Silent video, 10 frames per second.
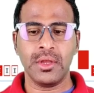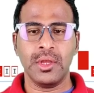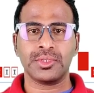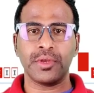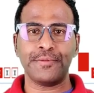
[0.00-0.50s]

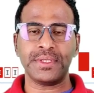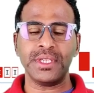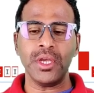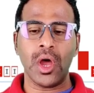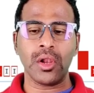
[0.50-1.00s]
So if you see
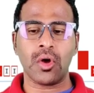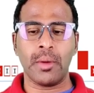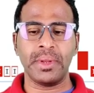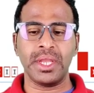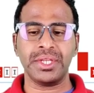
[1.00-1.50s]
all
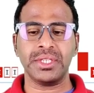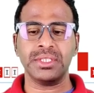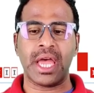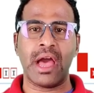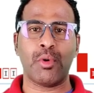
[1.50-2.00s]
combinations, I
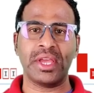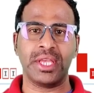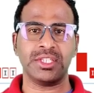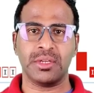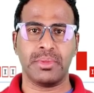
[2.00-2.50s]
have
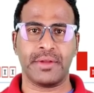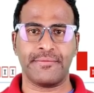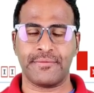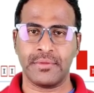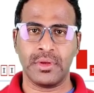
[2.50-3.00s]
highest number of
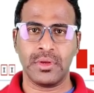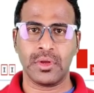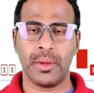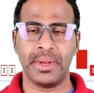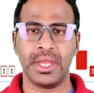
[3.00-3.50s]

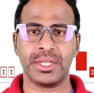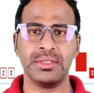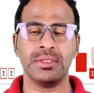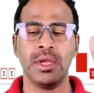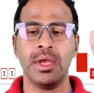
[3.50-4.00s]
combinations,
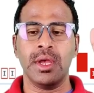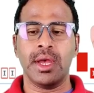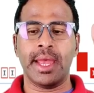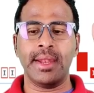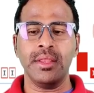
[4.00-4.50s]

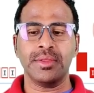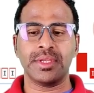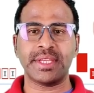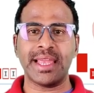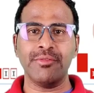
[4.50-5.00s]
and the
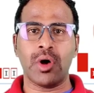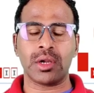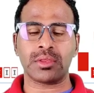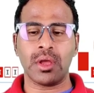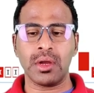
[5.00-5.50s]
second
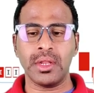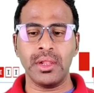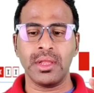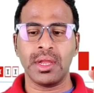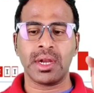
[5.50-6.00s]

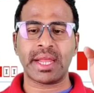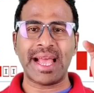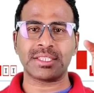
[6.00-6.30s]
orthogonal, it has